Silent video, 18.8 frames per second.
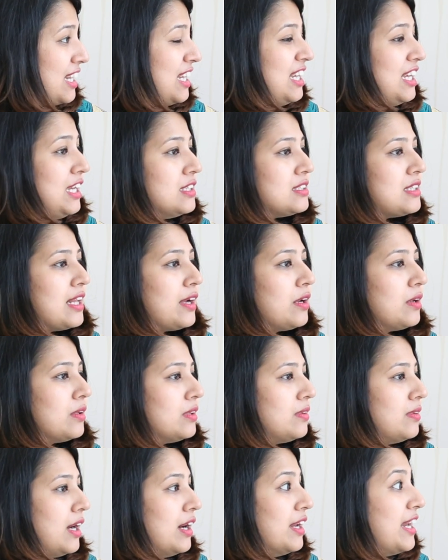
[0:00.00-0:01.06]
he is like
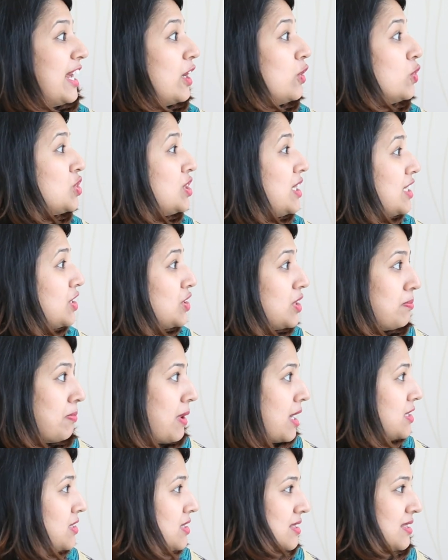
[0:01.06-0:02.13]
a negotiation
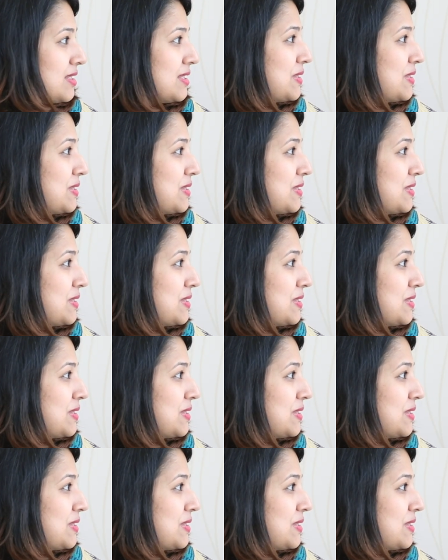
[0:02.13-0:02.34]
master.